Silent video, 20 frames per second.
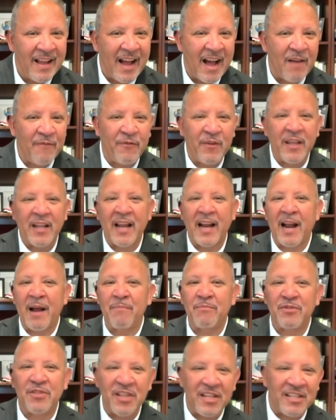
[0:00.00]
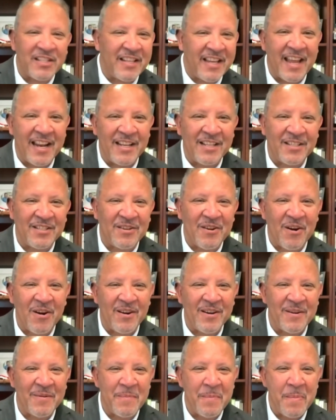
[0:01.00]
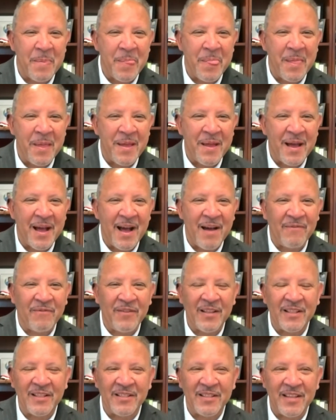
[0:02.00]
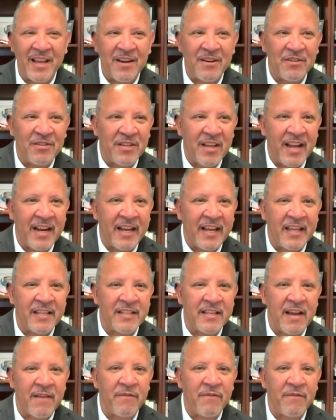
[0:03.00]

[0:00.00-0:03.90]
I feel like I'm just getting started. I feel as energetic as